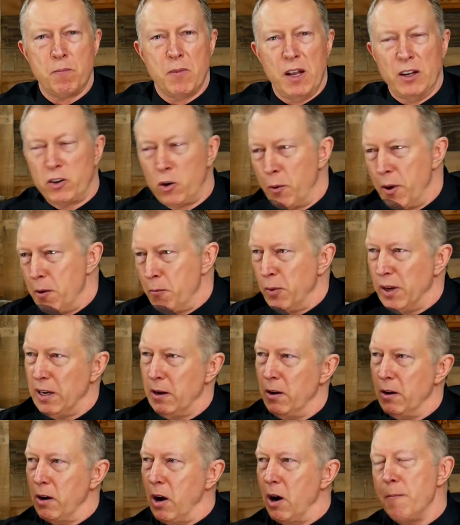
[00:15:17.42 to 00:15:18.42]
So
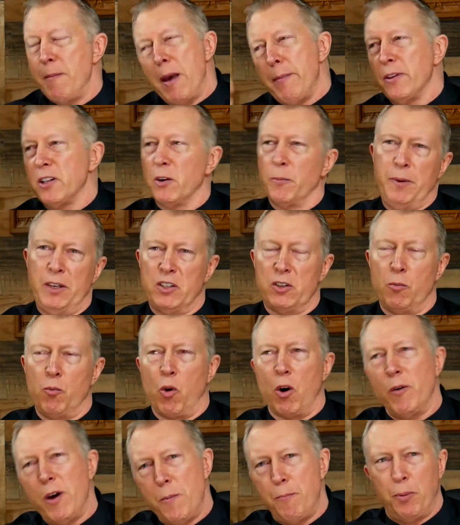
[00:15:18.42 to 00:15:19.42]
maybe there'll be some
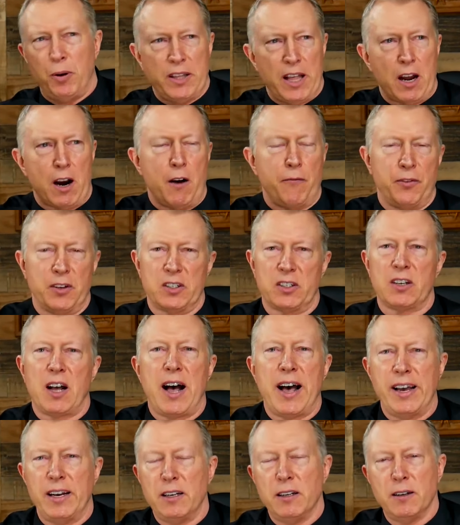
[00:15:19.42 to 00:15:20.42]
war. We put that off
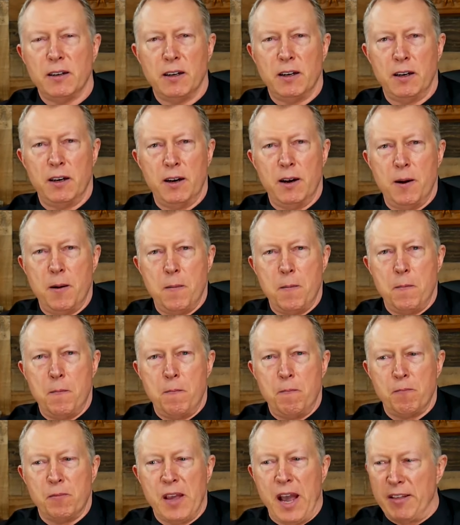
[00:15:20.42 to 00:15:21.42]
aside.
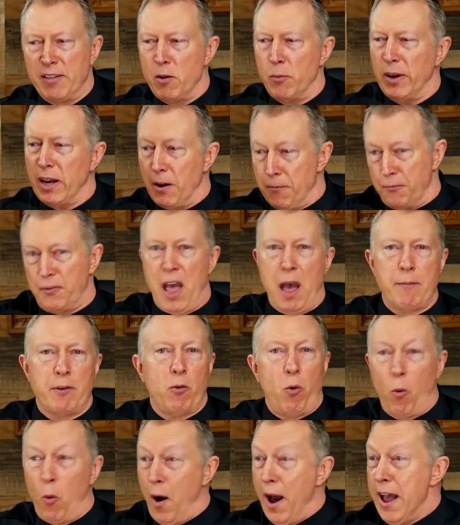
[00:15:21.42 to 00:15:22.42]
And then we got famine.
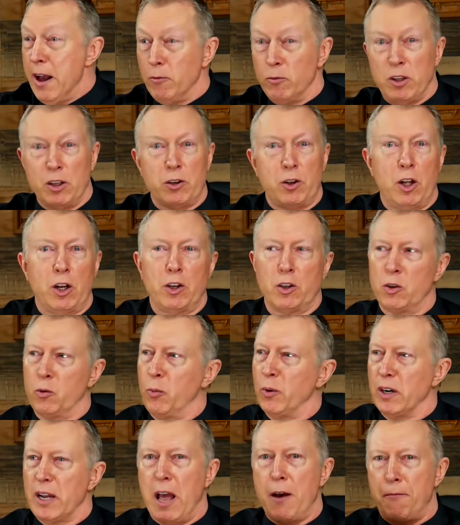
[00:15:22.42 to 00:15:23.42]
Why? Look at this. We're
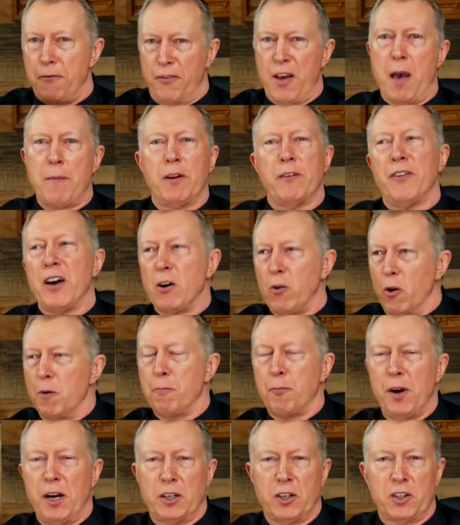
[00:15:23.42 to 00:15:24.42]
going to have famine. In fact, one
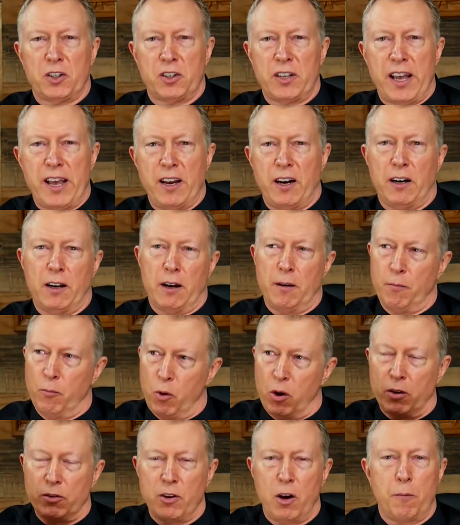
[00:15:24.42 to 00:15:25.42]
preacher's saying,
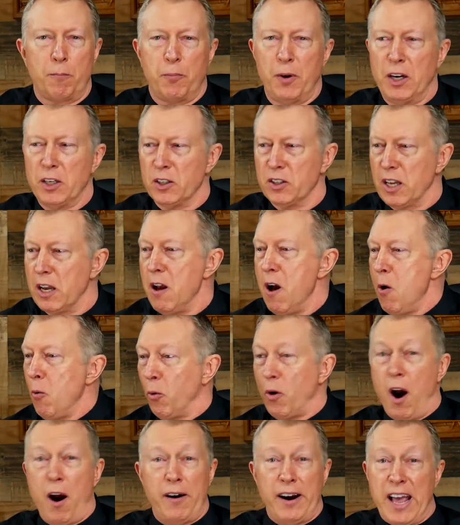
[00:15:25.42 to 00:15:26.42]
well-known preacher saying,
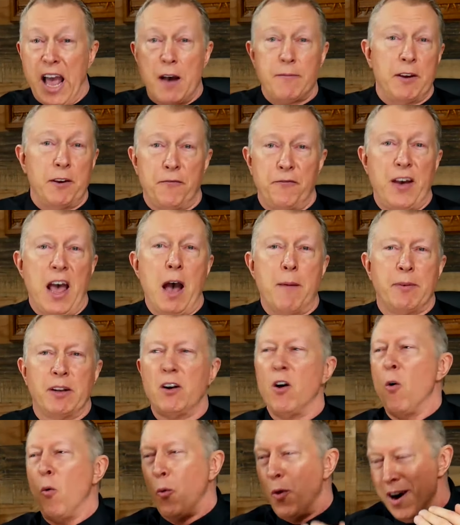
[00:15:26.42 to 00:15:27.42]
we're already having famine.
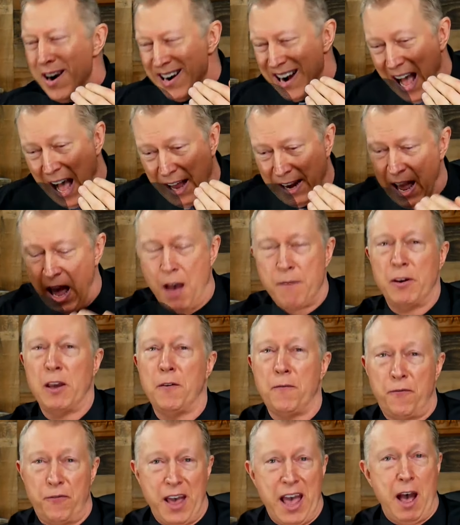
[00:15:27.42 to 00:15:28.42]
We're not having
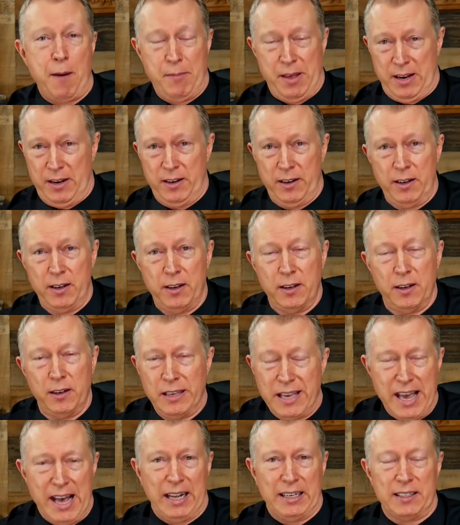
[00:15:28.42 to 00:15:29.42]
famine
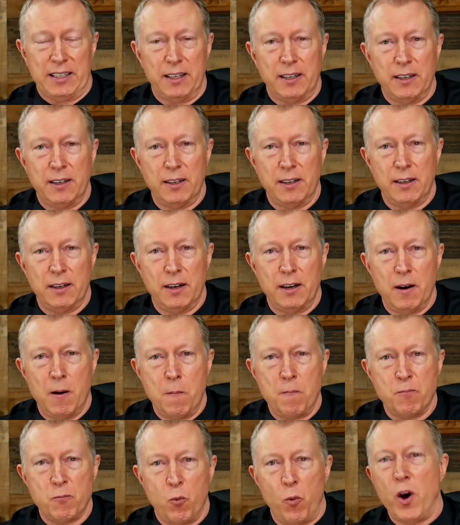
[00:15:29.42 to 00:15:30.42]
yet.
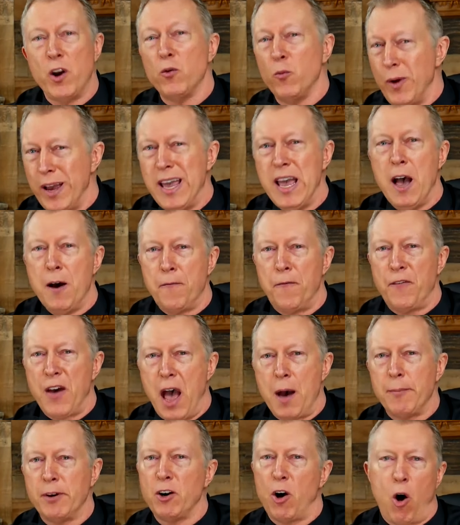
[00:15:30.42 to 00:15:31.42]
When we have
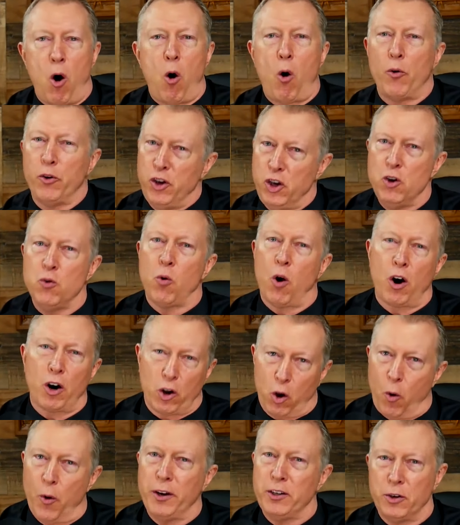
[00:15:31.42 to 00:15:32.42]
famine, oh, you are
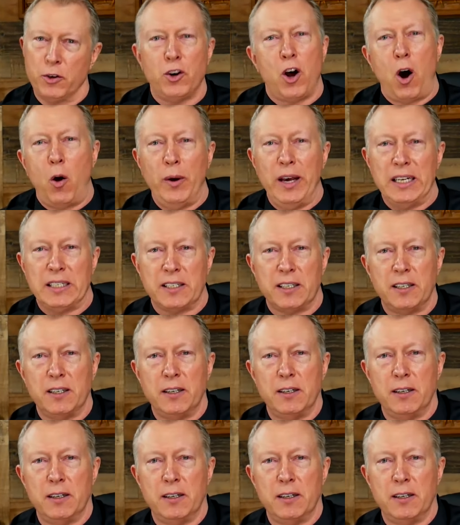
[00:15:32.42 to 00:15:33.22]
going to know it.